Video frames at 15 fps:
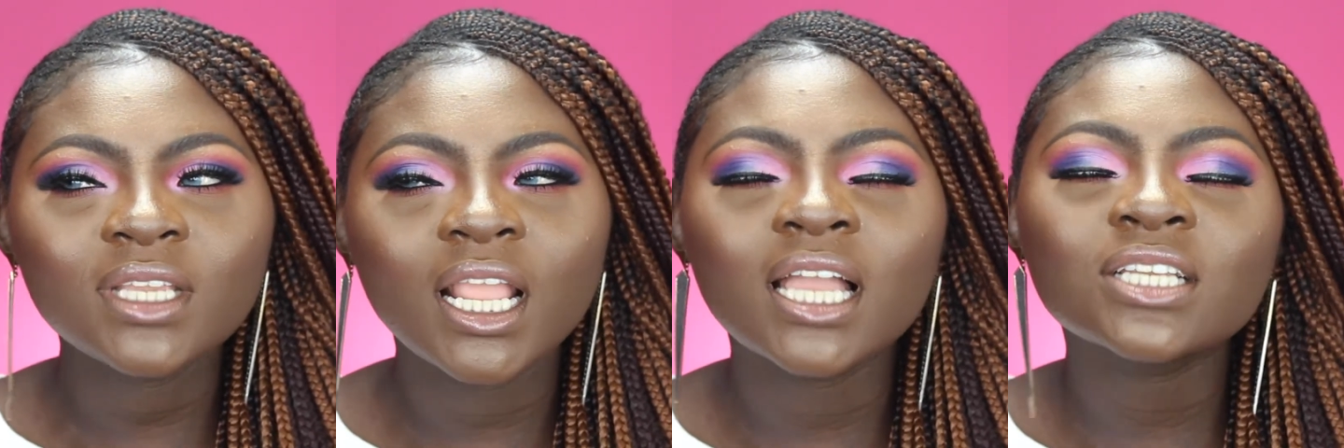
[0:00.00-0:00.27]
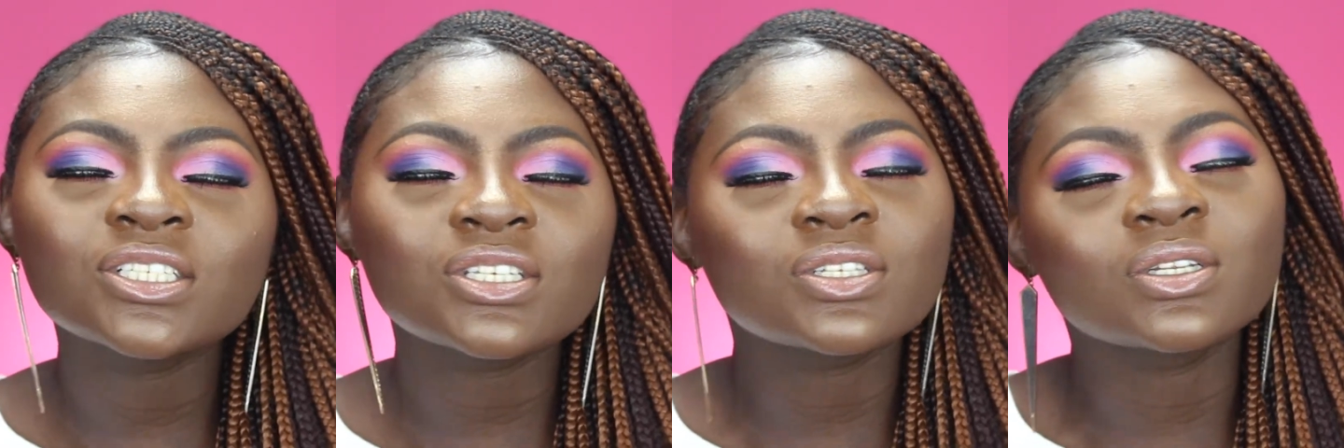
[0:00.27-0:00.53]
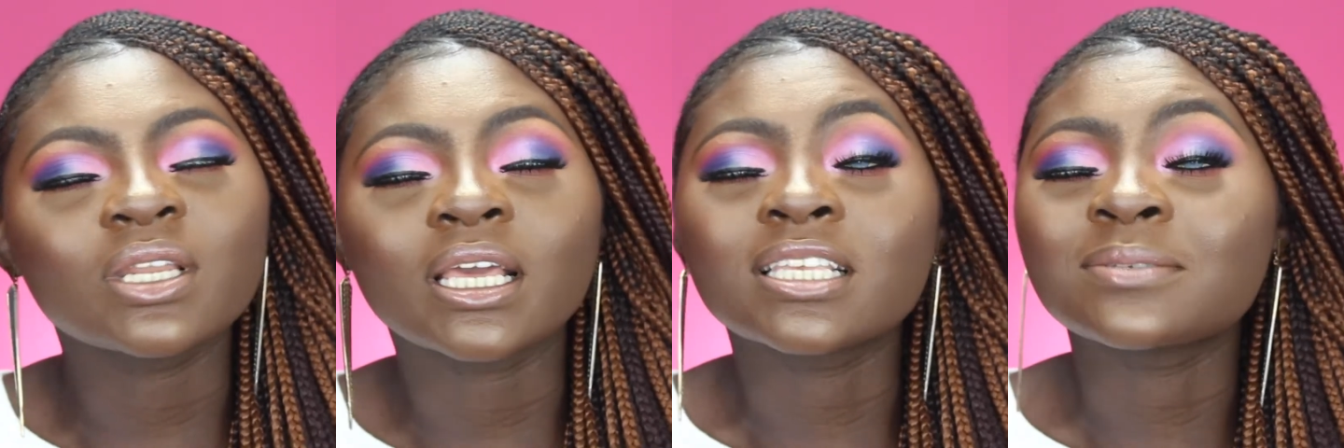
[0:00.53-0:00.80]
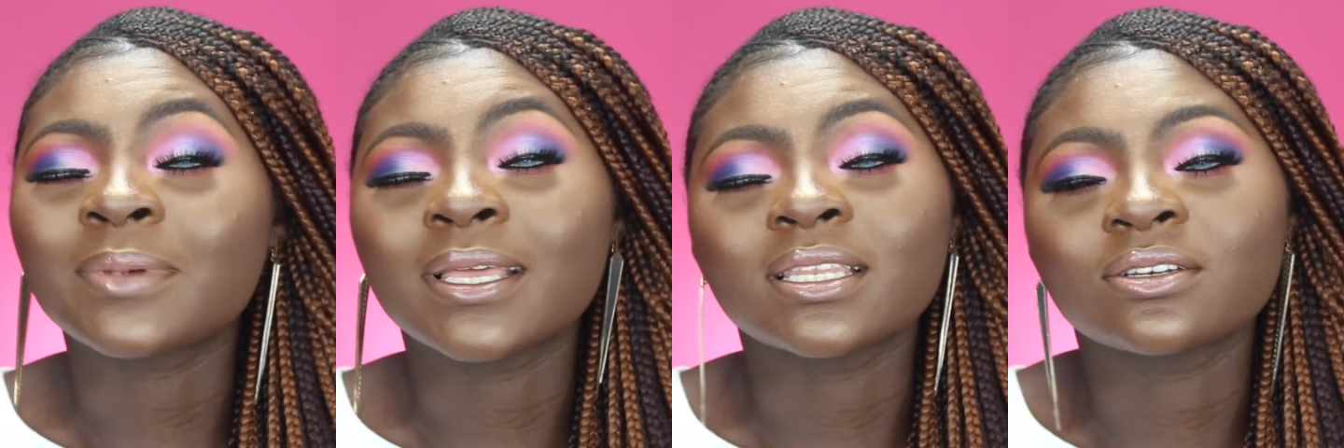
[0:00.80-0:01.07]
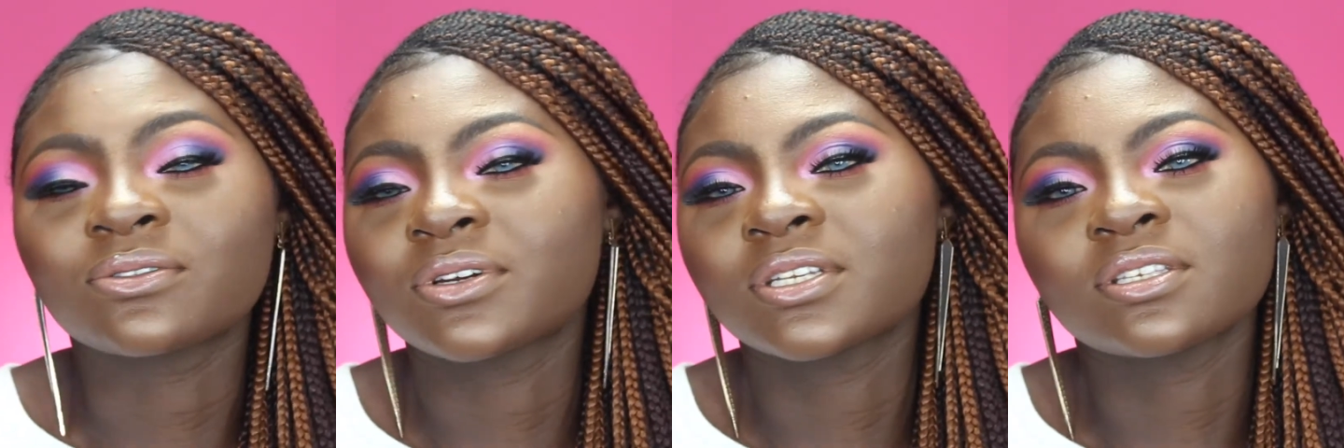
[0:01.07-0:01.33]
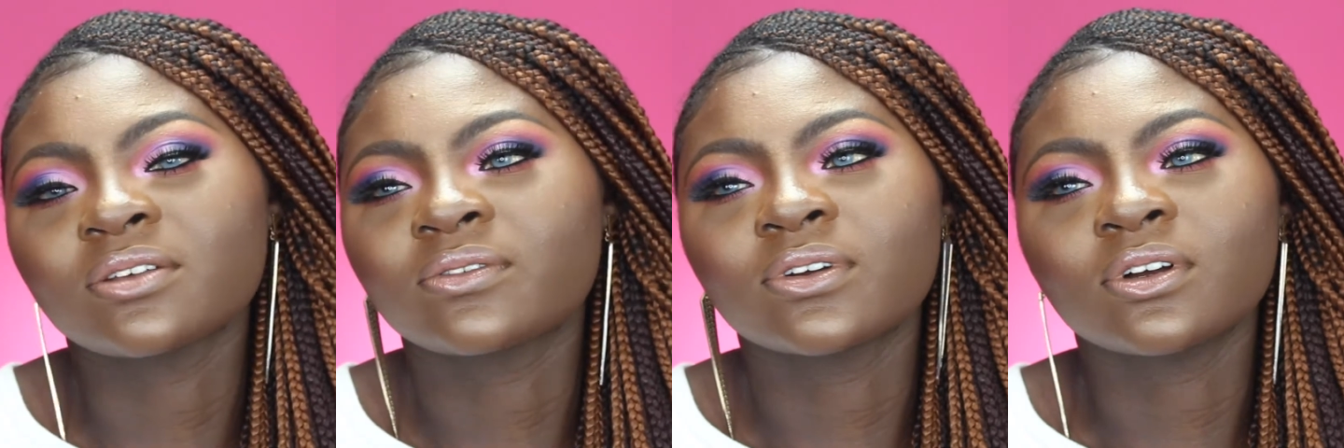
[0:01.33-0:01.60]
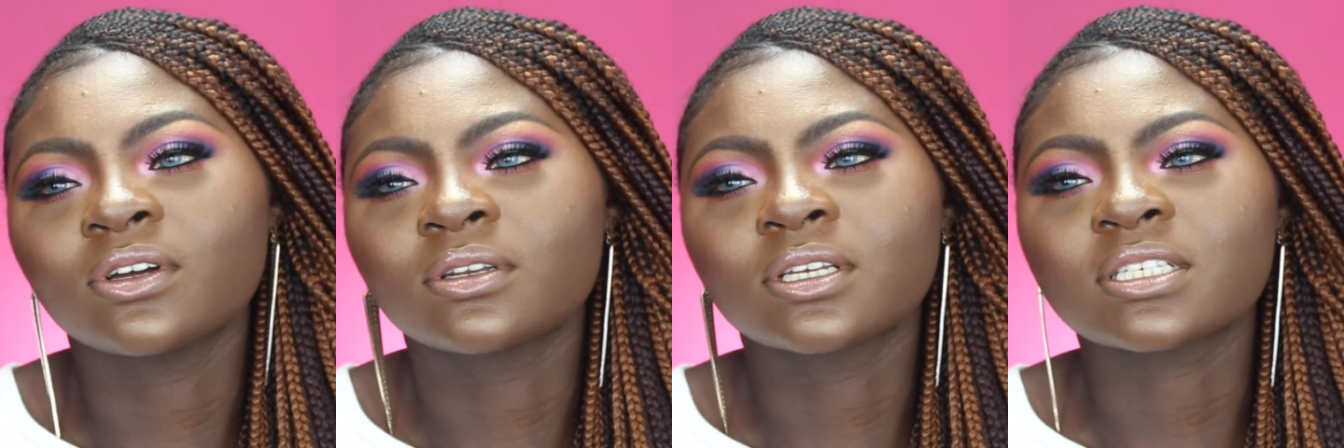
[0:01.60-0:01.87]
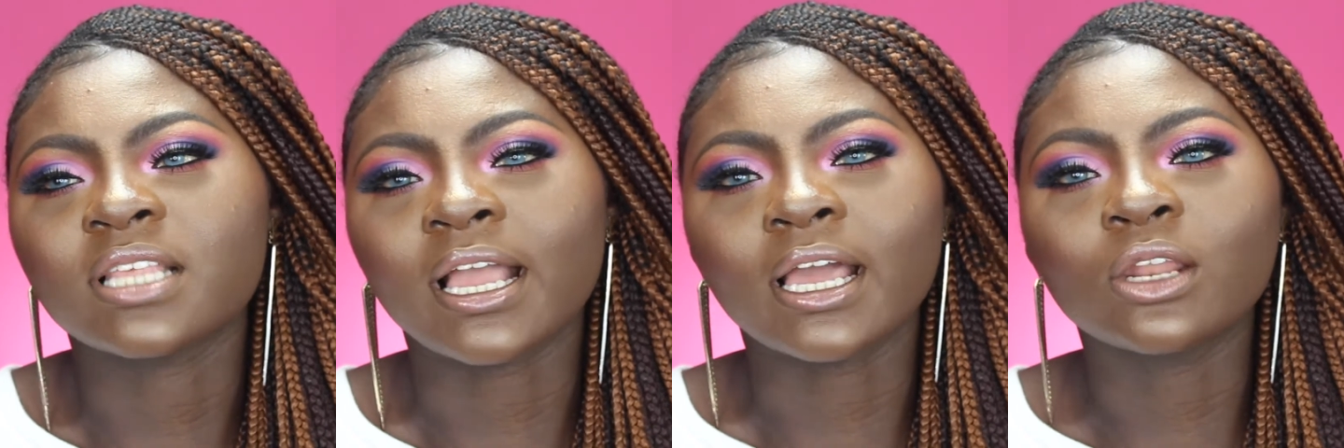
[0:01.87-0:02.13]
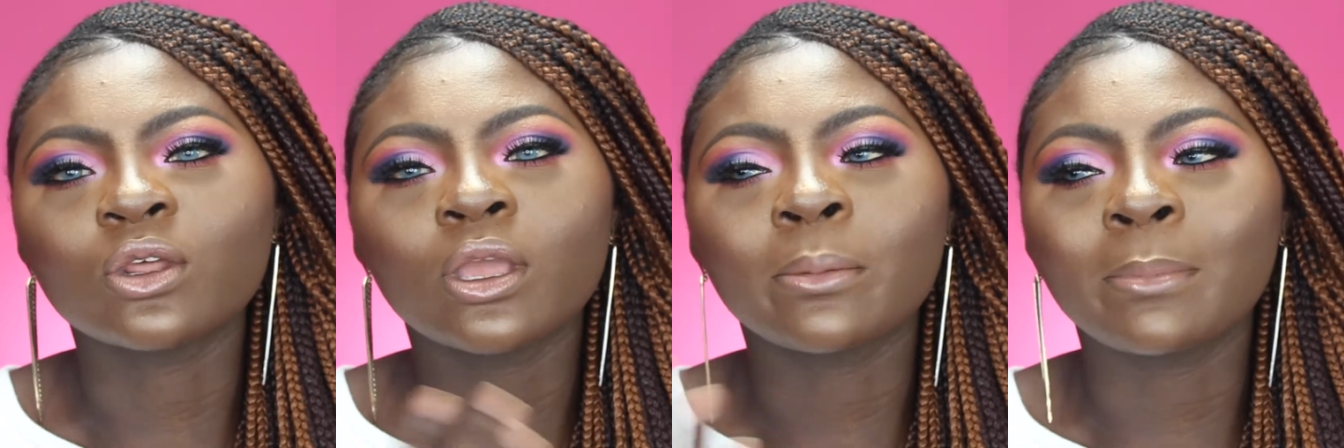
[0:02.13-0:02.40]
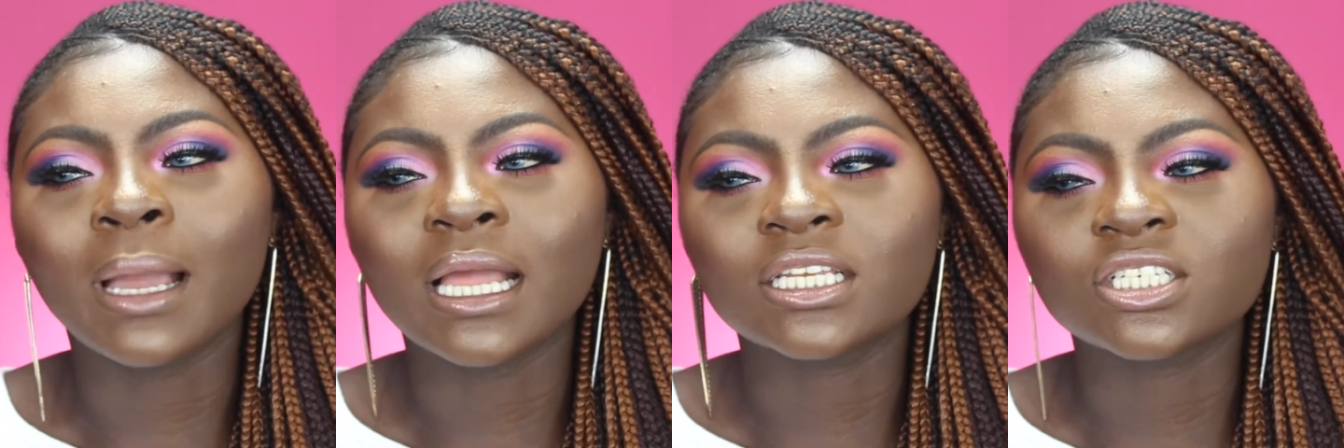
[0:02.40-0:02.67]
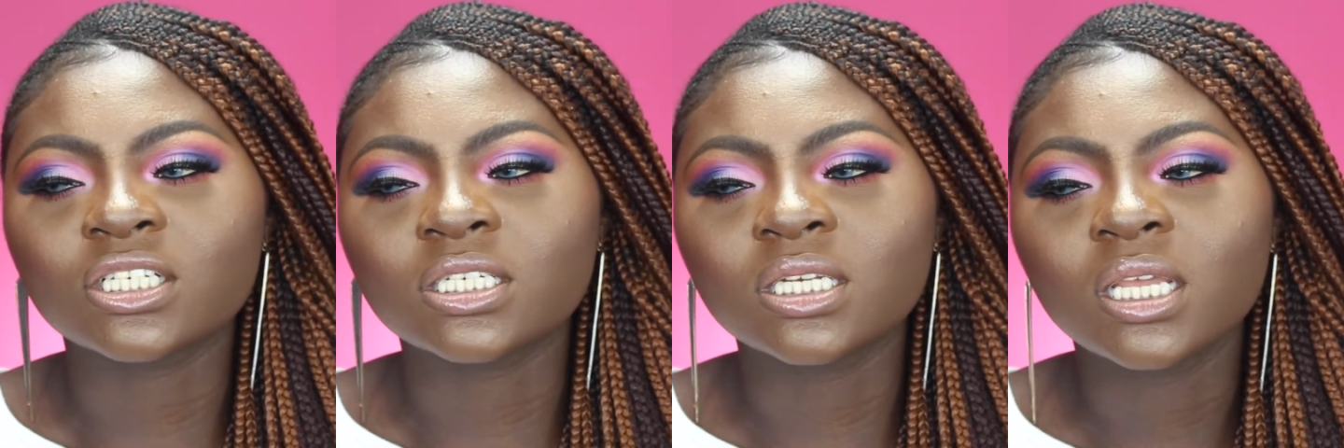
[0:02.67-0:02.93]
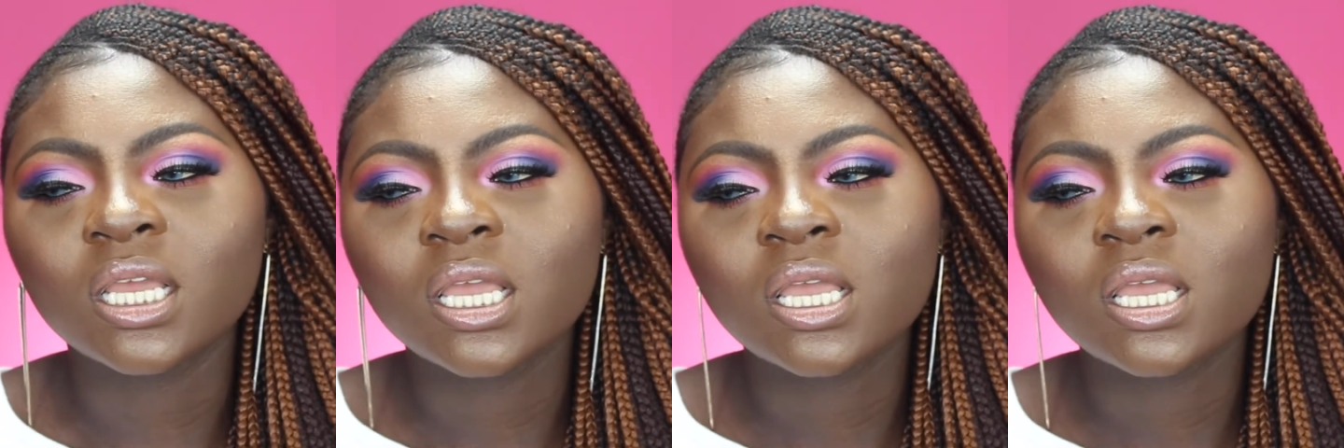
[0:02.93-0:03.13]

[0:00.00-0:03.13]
I just know that it's by the grace of God, because I cannot imagine,